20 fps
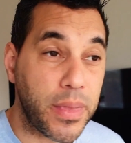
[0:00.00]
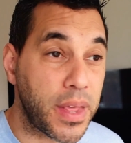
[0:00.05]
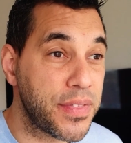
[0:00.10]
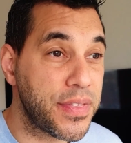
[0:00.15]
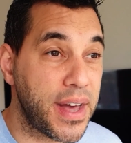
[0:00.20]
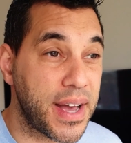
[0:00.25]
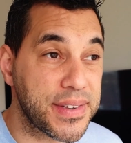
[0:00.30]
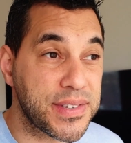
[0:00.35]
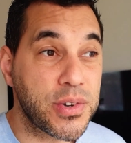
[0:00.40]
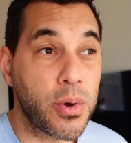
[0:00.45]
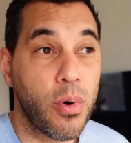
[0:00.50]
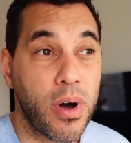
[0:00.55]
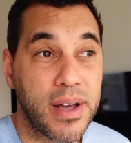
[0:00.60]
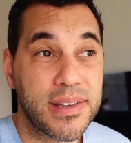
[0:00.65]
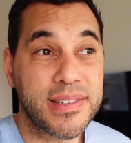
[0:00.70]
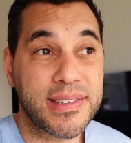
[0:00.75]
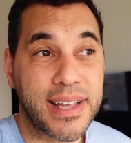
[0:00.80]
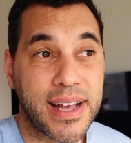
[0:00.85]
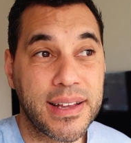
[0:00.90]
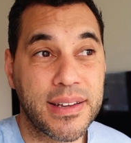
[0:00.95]
That's quite
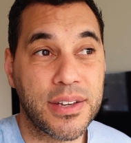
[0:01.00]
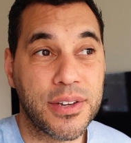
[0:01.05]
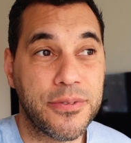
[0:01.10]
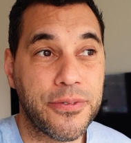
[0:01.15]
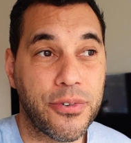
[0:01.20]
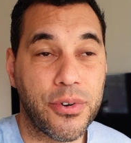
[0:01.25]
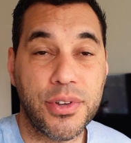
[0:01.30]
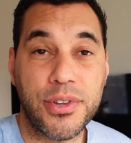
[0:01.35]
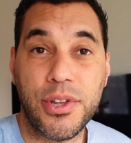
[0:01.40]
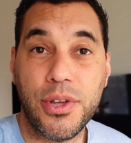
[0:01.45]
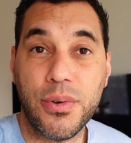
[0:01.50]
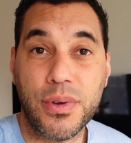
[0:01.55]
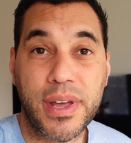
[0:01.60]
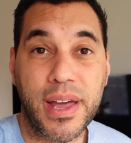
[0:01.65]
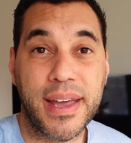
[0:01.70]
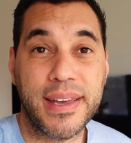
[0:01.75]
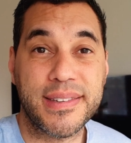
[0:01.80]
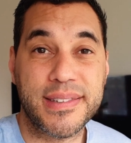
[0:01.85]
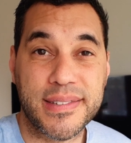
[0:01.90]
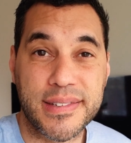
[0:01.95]
standard for a
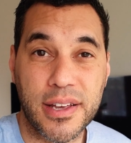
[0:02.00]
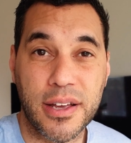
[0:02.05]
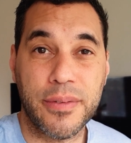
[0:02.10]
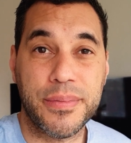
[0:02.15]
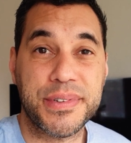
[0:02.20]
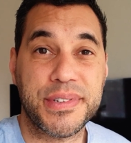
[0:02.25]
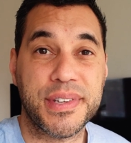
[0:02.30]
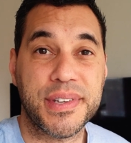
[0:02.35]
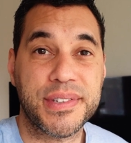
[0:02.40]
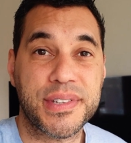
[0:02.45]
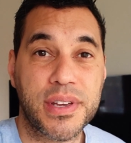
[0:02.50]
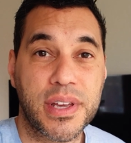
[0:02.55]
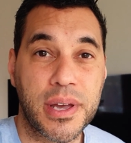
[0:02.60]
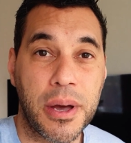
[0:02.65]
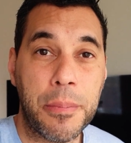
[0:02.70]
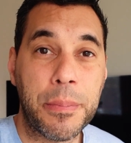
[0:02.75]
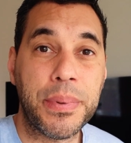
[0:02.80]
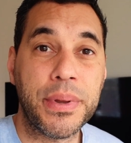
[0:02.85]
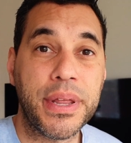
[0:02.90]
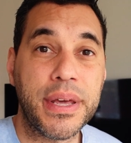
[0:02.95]
UK services
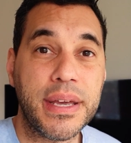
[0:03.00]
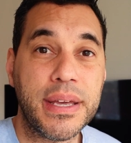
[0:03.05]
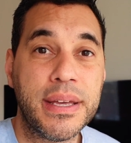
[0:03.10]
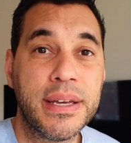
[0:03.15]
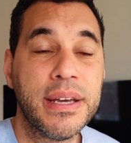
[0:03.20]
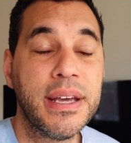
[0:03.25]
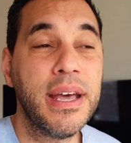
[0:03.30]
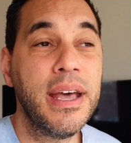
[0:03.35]
company.